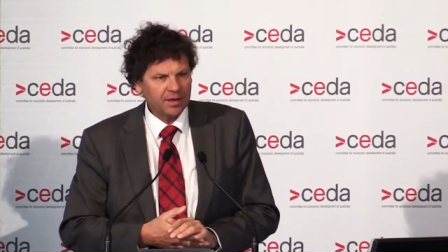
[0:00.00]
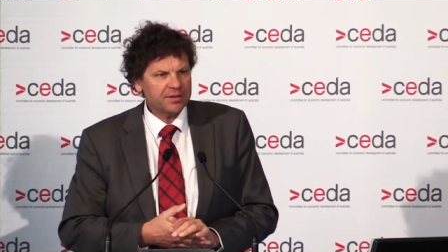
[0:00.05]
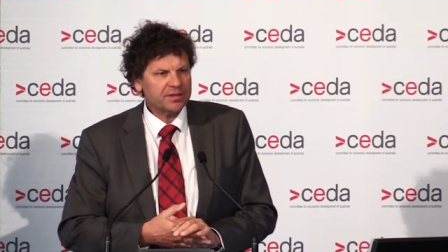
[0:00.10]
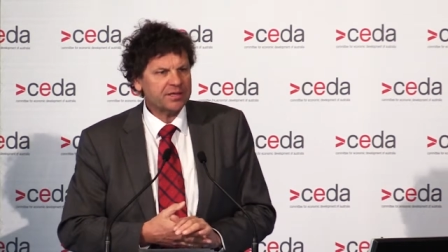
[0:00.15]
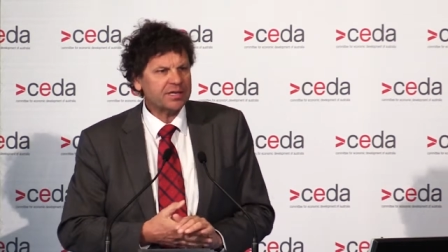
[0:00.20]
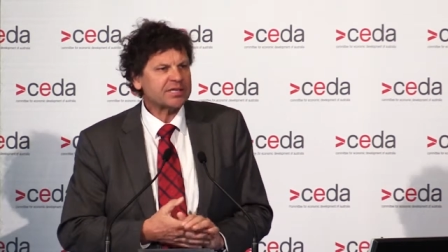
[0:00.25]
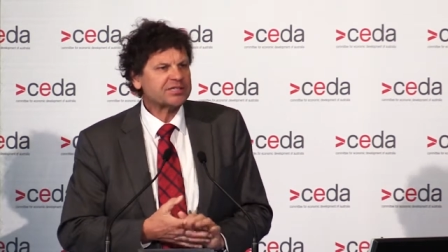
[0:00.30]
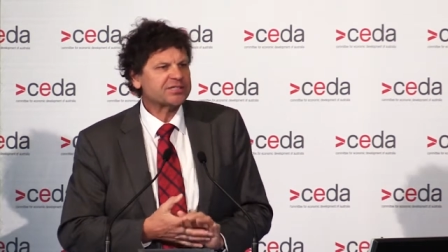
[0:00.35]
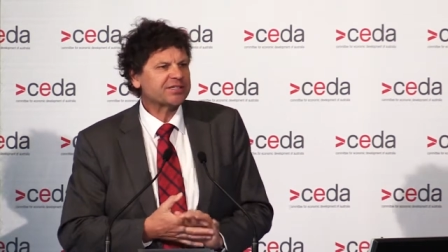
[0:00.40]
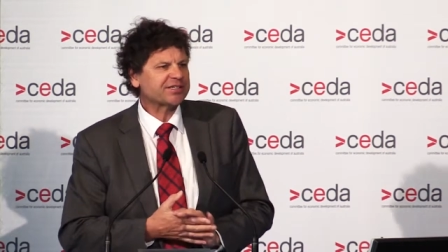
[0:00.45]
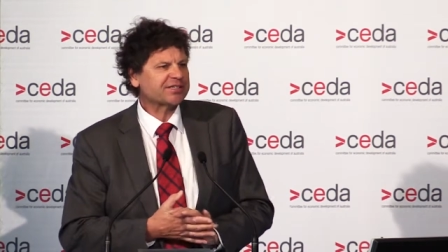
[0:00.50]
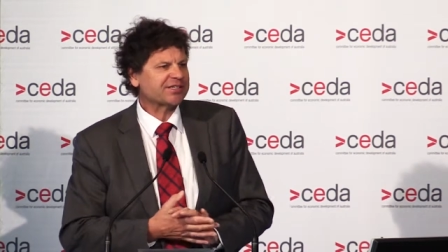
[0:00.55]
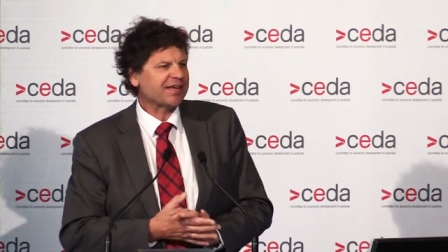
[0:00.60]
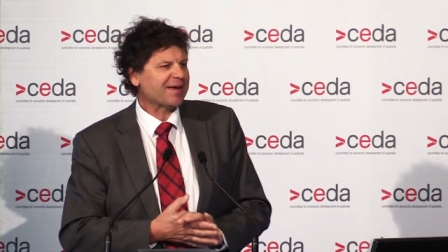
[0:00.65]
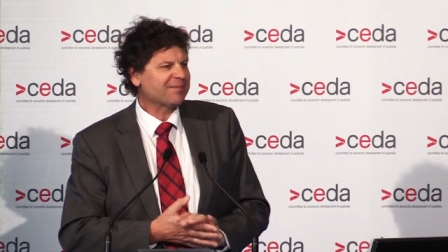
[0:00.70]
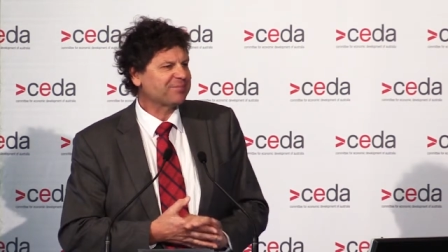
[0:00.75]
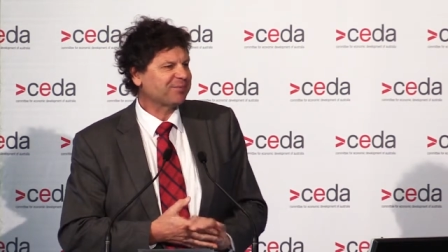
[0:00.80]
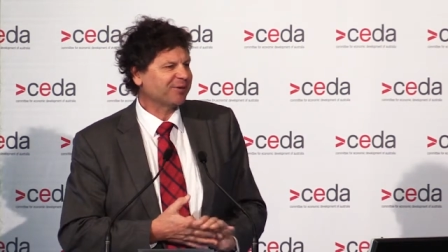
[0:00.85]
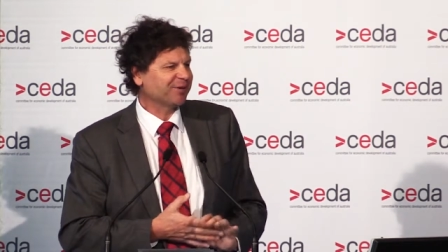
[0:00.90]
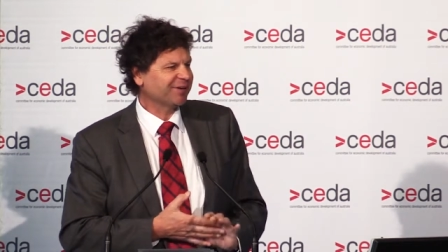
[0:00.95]
The next
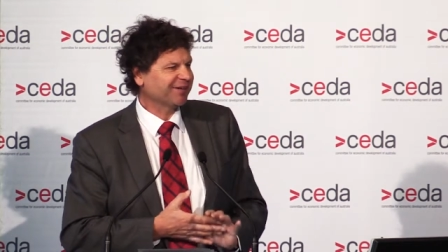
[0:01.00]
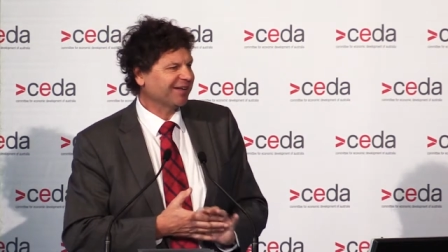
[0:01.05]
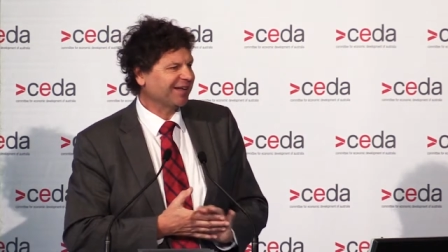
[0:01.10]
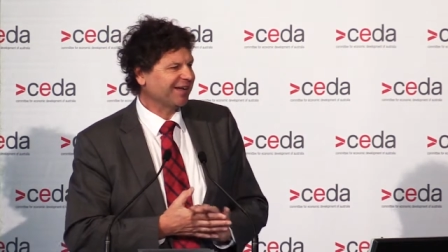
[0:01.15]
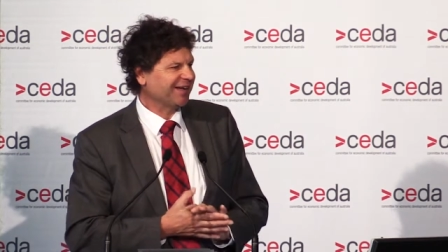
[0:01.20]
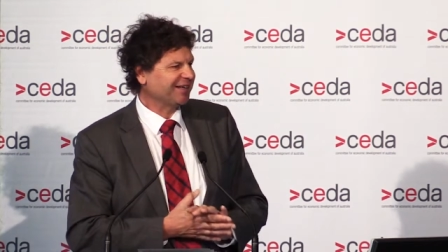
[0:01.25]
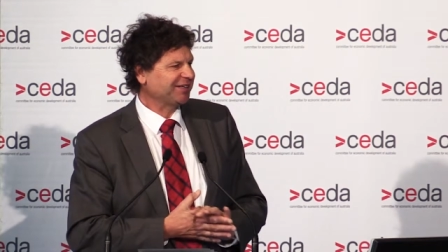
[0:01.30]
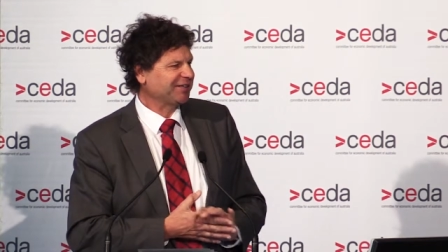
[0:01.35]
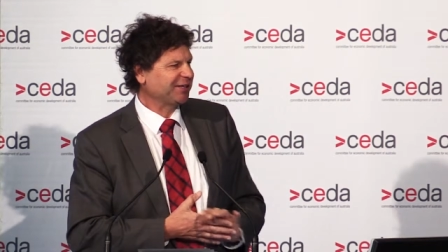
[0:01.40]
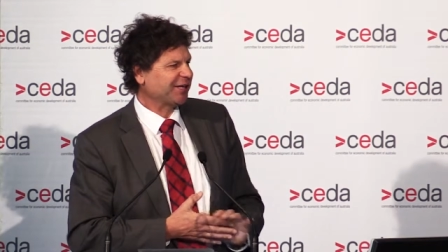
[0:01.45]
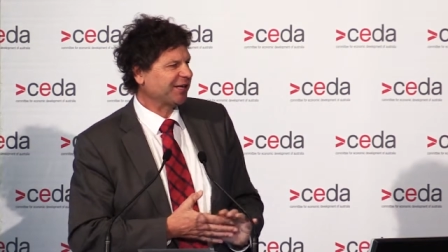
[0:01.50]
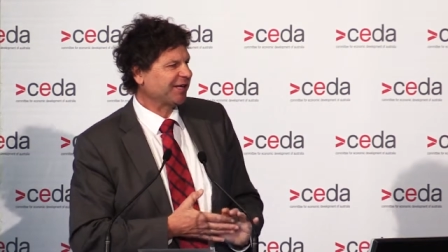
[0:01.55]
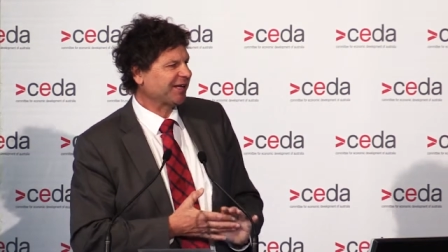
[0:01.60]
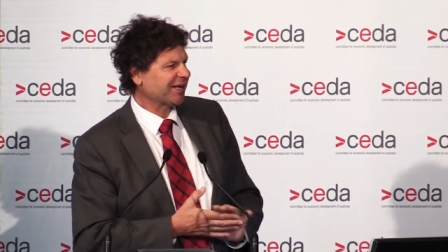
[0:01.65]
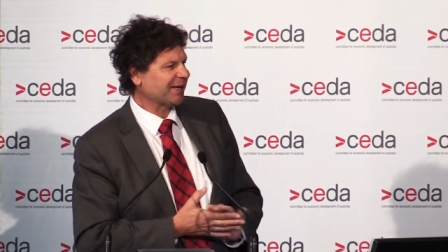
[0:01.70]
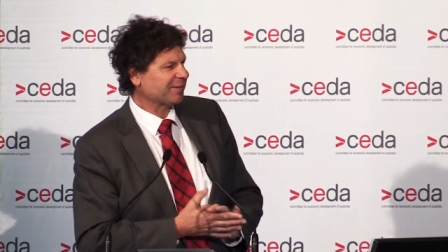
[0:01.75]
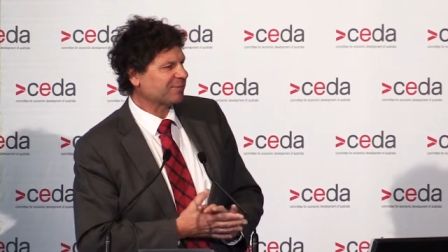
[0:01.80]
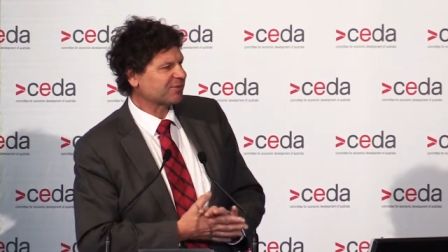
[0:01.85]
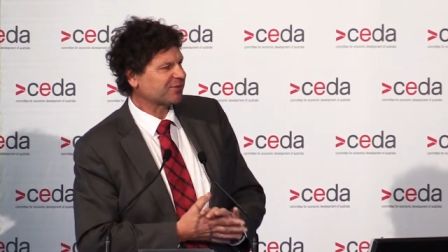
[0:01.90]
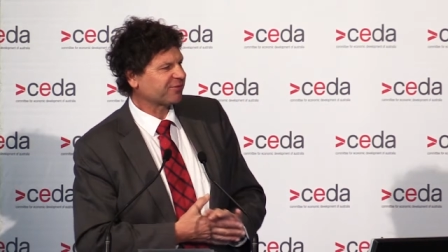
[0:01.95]
example, Nikki,
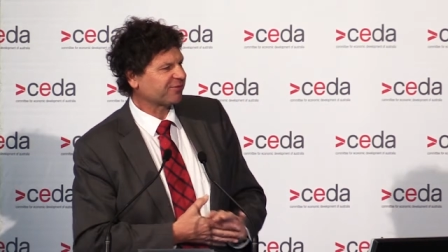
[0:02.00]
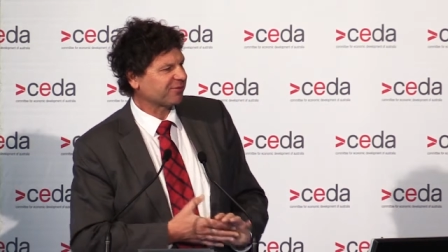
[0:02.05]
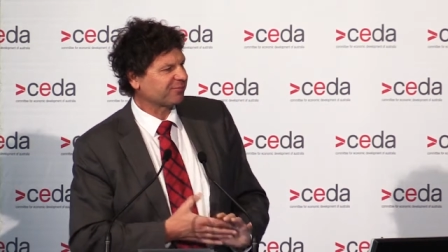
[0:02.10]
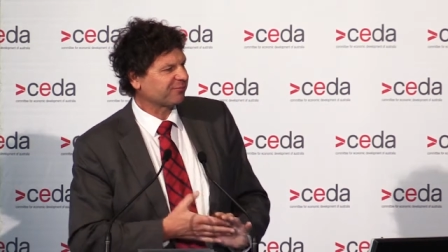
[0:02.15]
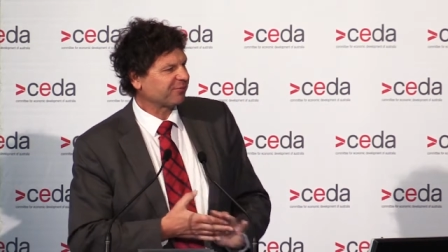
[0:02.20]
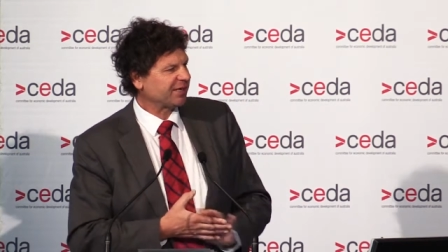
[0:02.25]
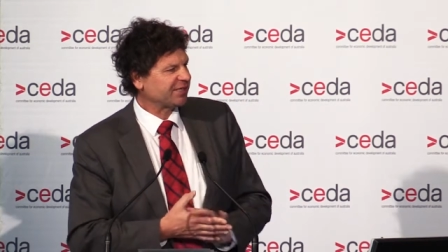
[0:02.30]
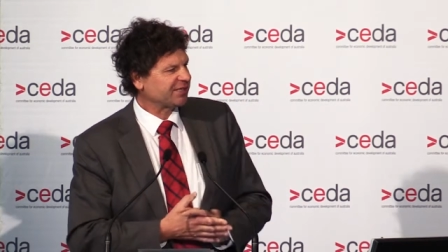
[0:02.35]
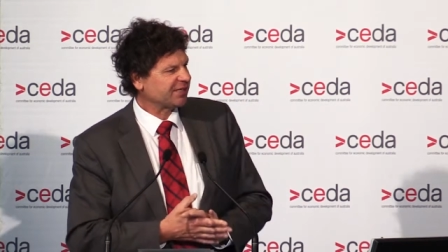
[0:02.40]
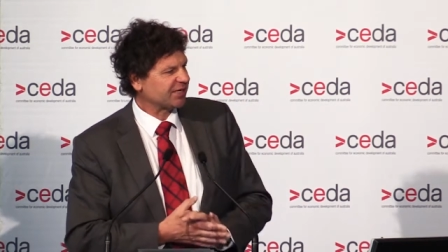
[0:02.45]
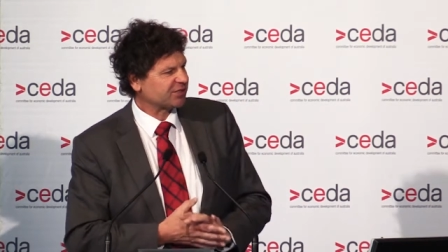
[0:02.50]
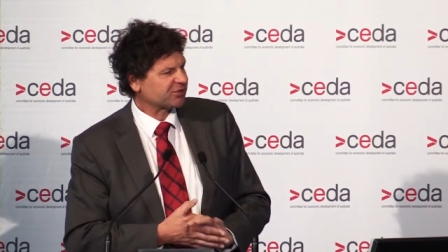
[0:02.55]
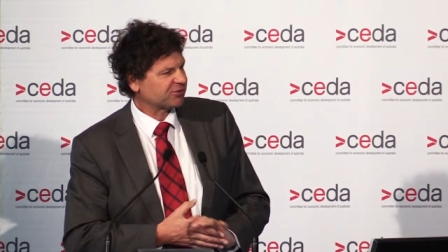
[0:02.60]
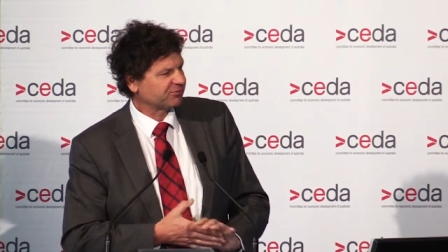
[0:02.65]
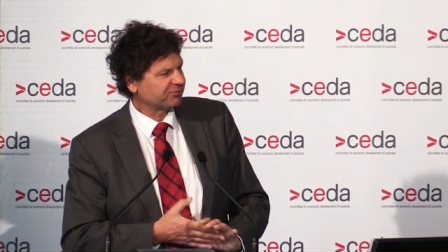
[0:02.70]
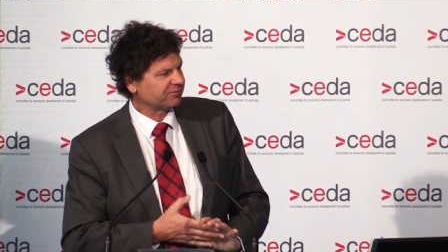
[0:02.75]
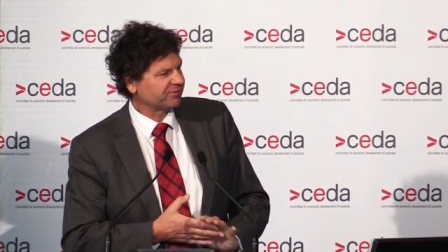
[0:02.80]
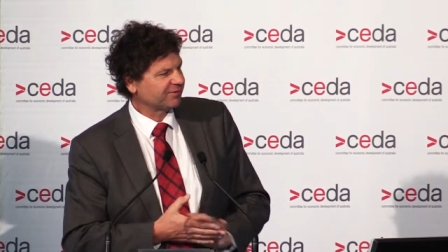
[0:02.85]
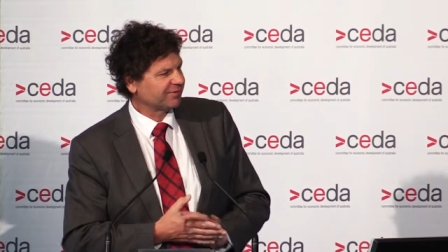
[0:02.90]
comes from Red Dust.